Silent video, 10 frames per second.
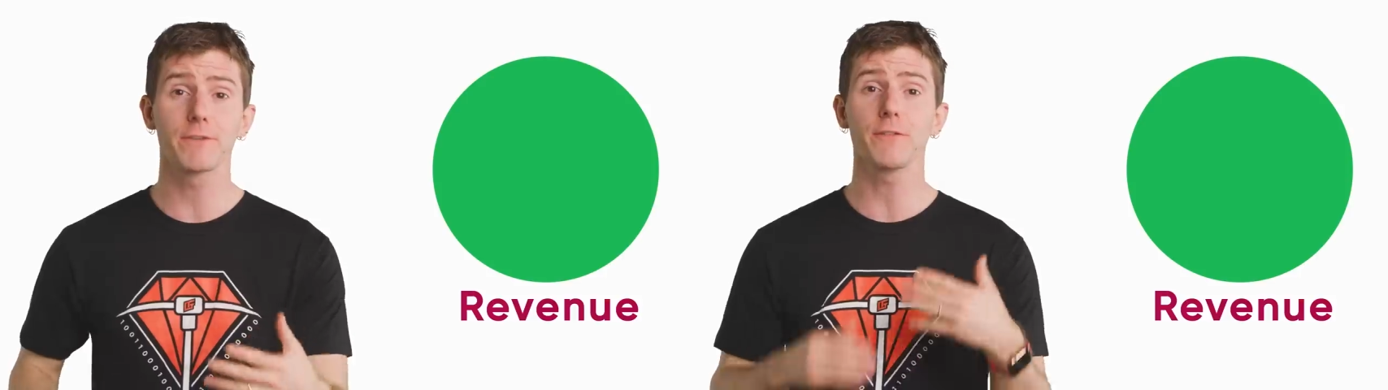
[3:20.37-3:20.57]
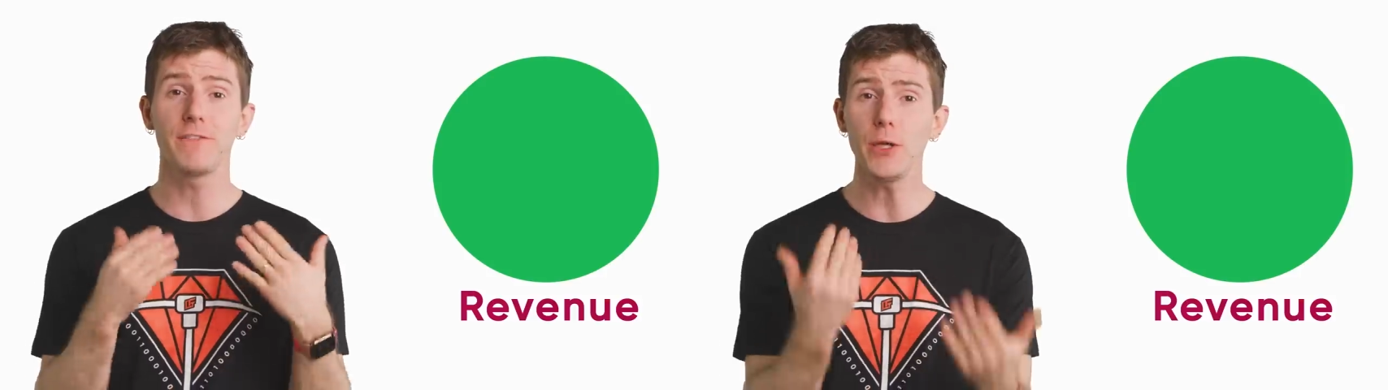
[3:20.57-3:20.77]

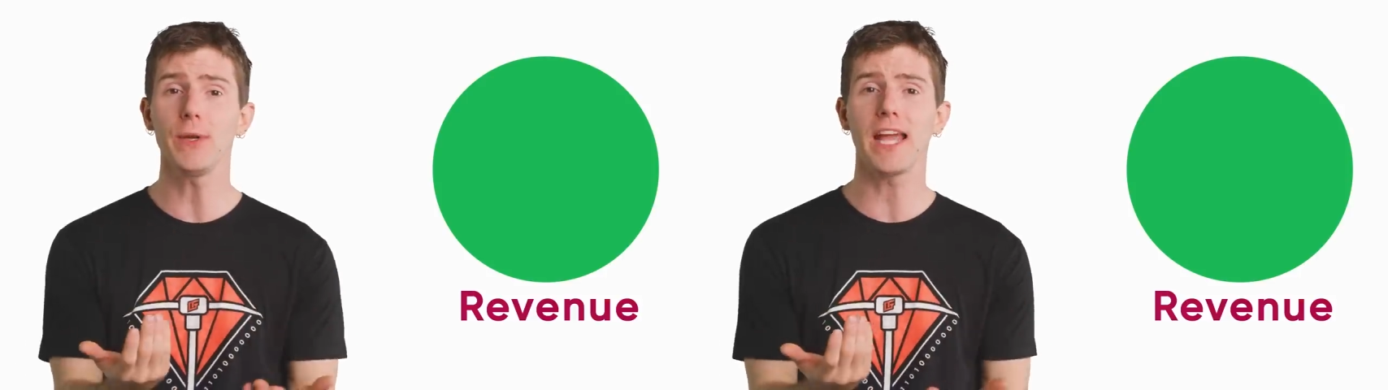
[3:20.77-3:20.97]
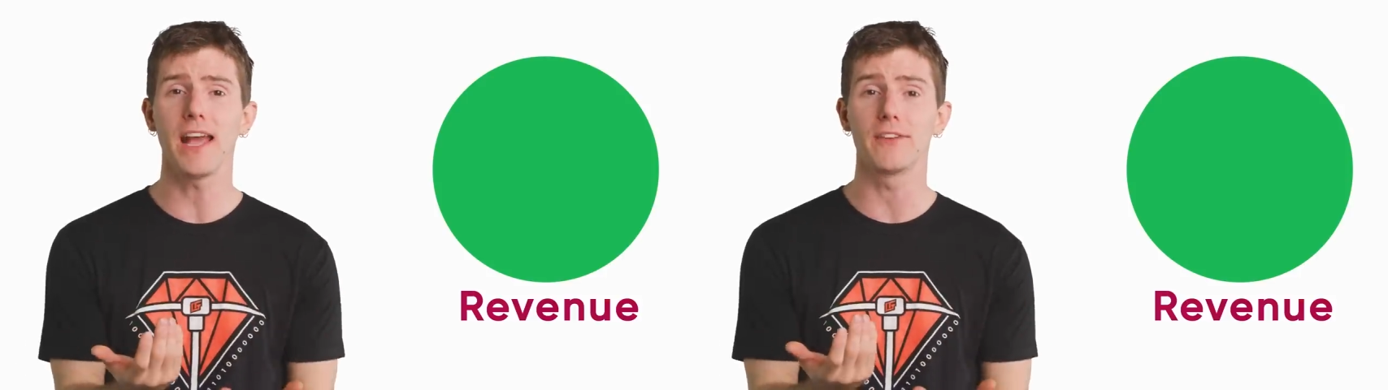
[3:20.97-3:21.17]
for
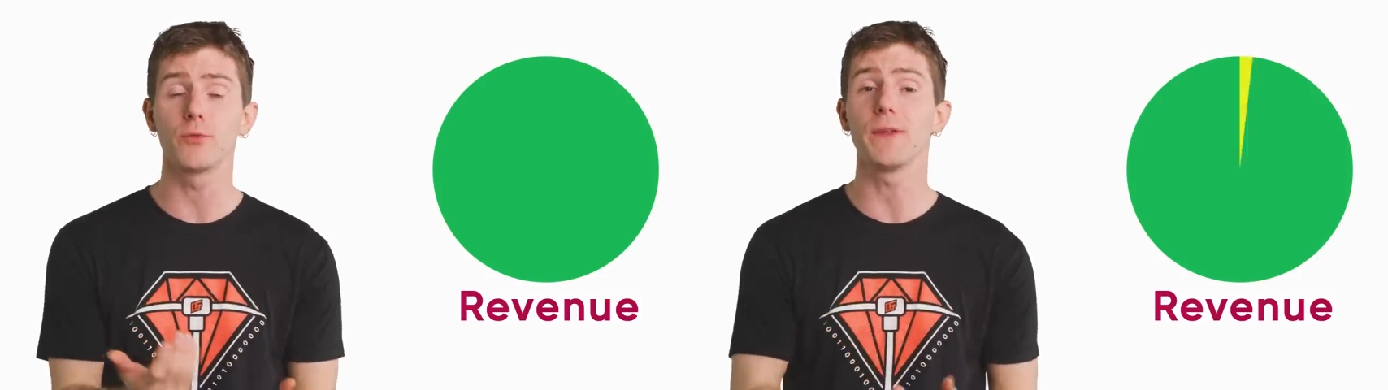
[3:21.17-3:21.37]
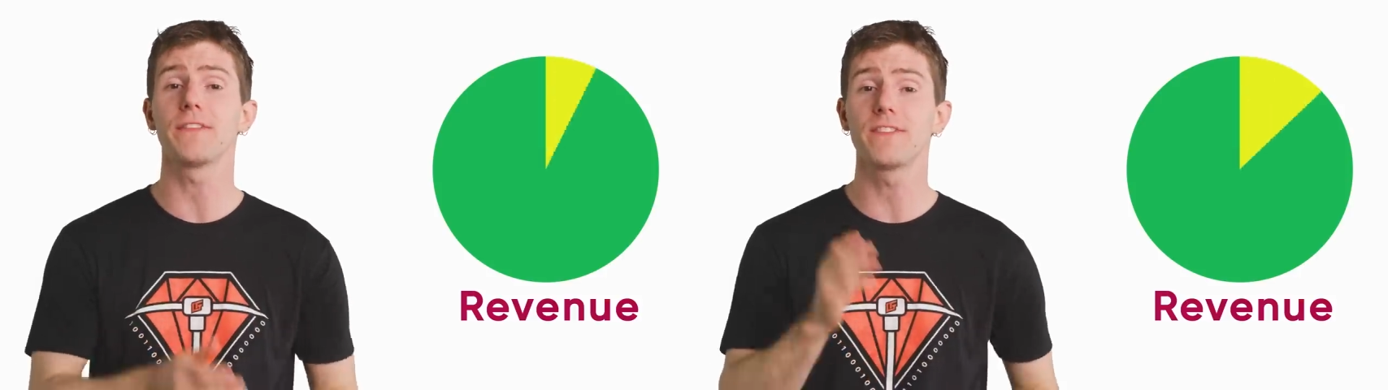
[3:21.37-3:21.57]
viewing
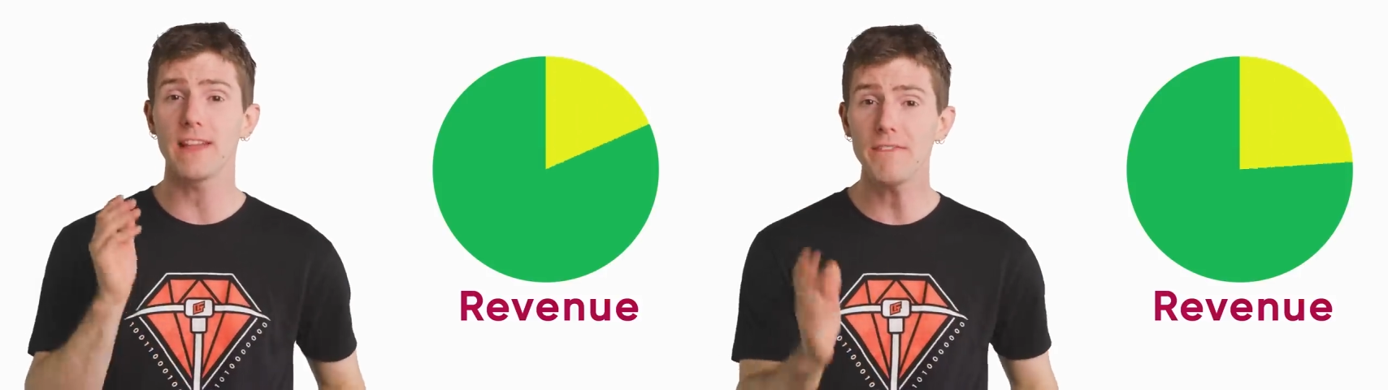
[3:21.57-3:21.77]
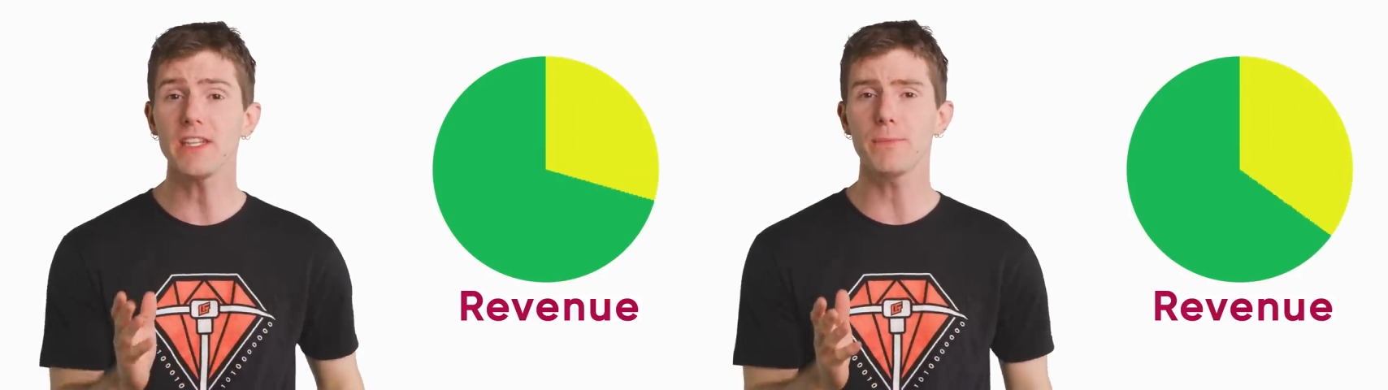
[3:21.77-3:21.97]
ads, with
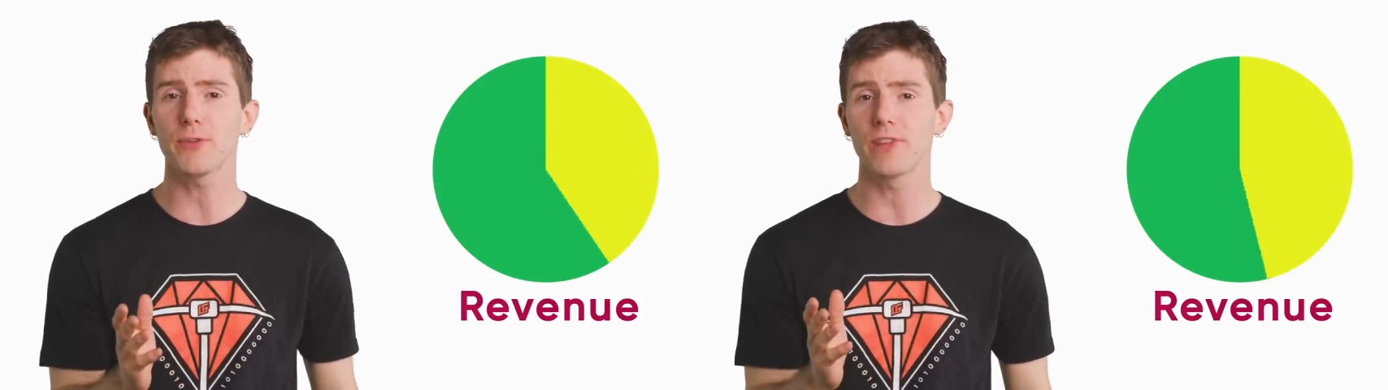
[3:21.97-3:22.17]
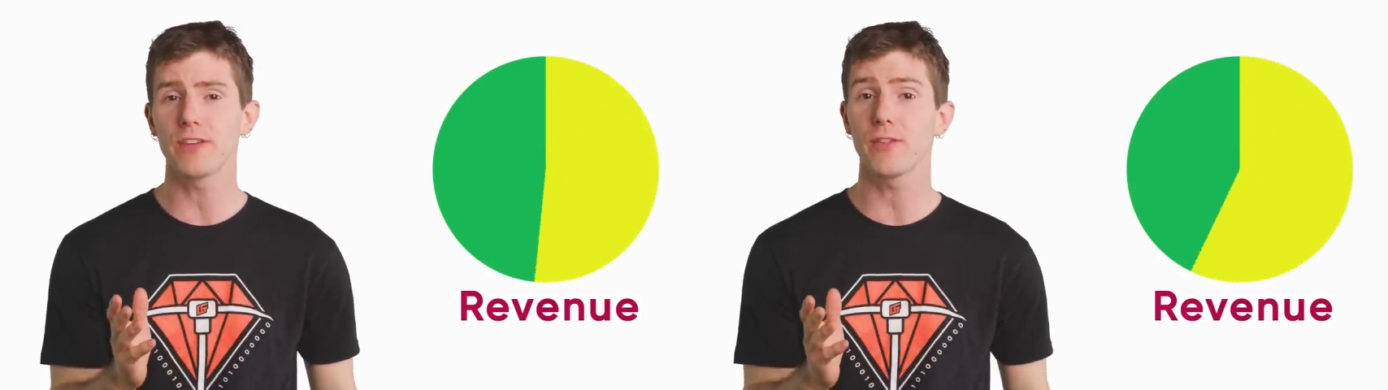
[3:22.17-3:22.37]

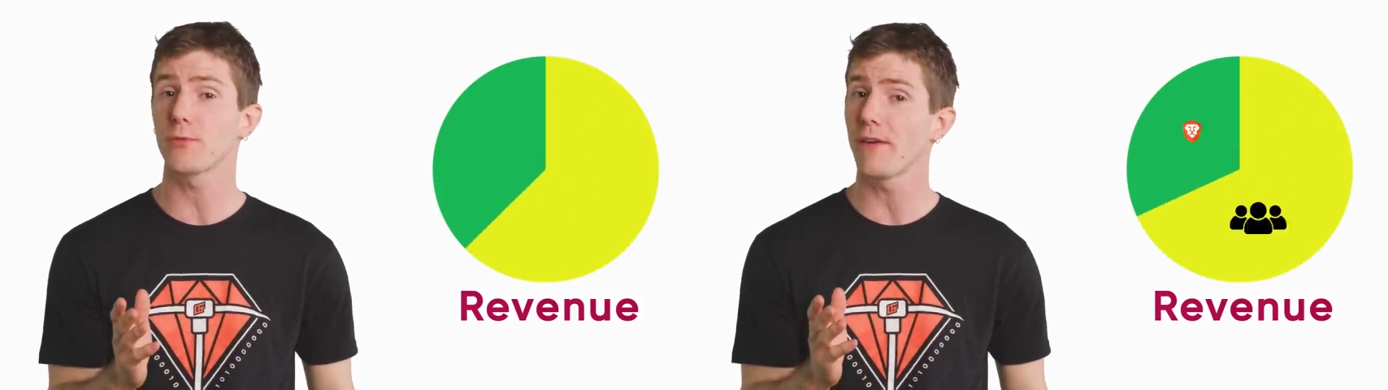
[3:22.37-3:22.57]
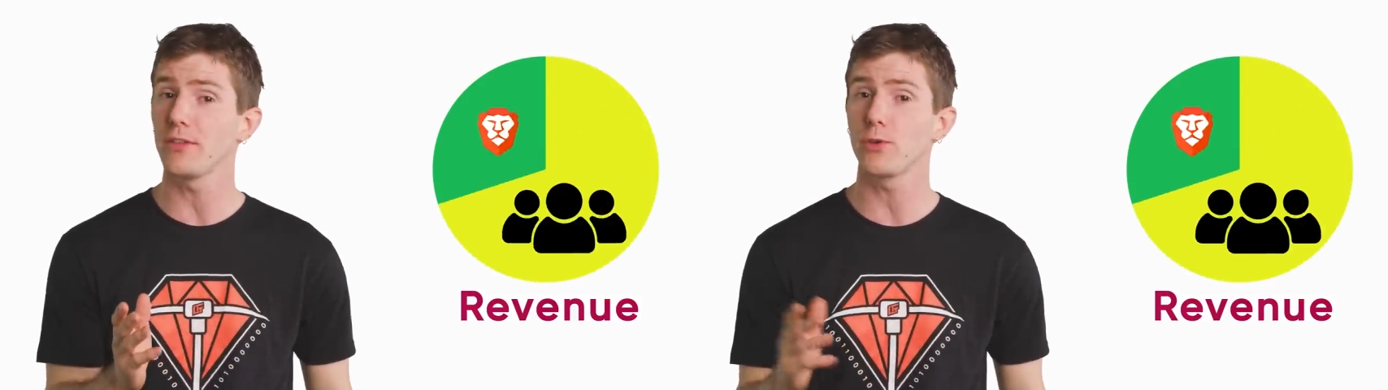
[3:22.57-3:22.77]
70% of the
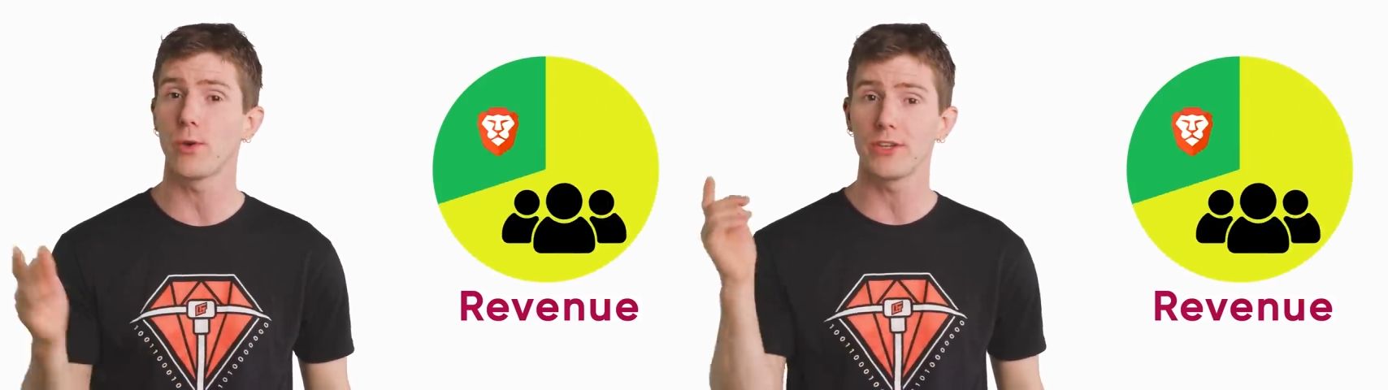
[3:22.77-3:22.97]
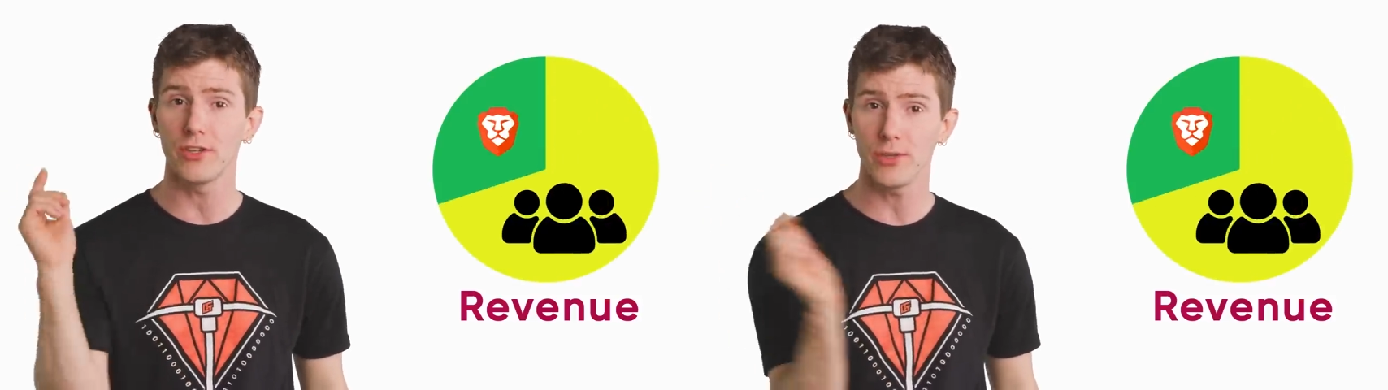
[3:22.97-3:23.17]
revenue
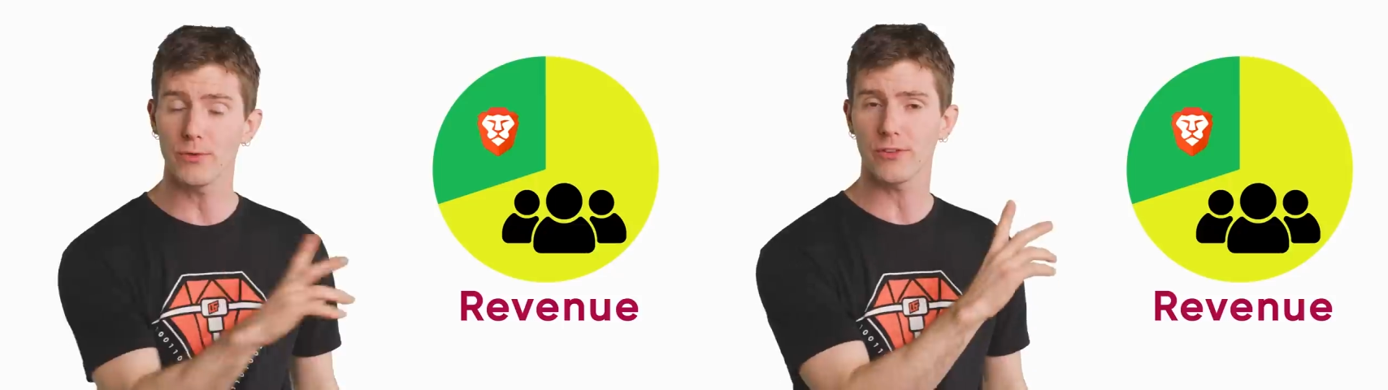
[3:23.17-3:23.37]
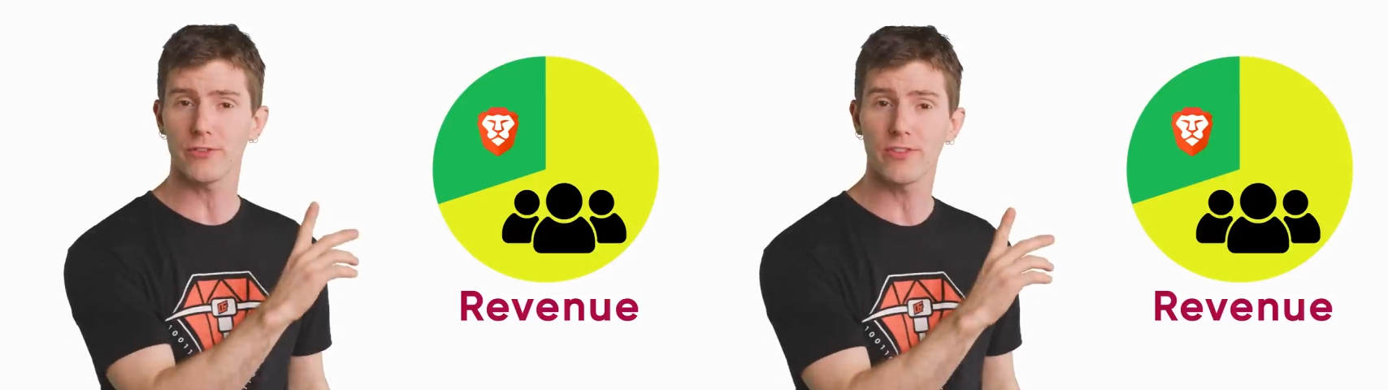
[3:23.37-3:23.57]
going to
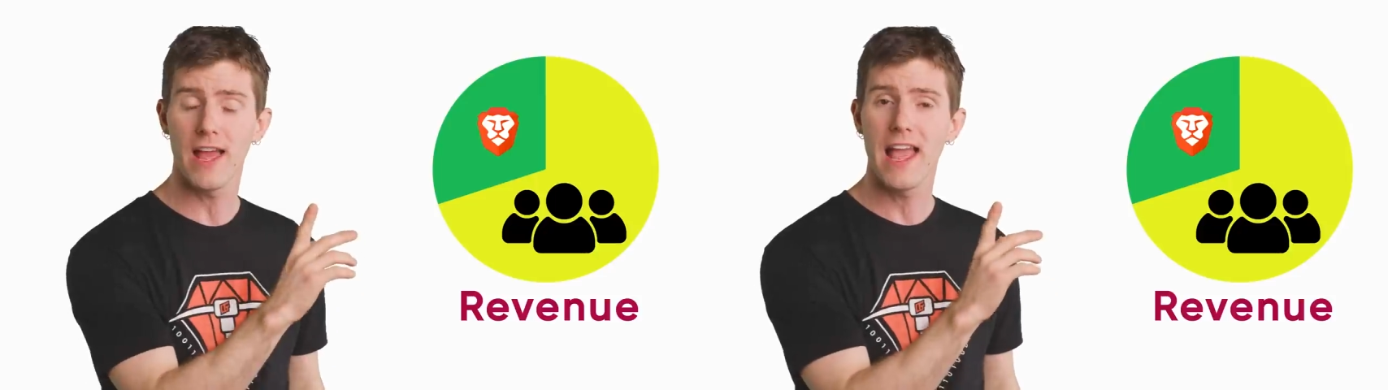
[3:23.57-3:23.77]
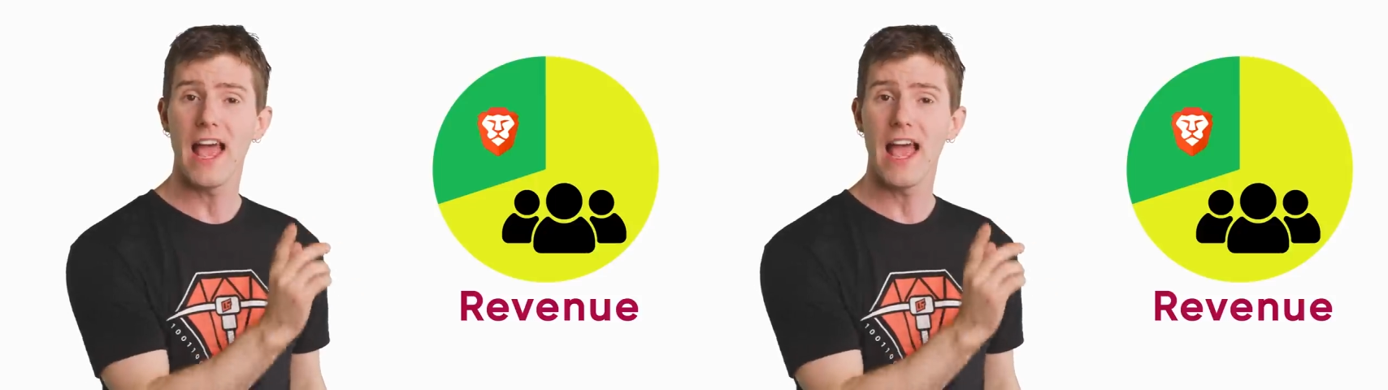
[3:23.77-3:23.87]
users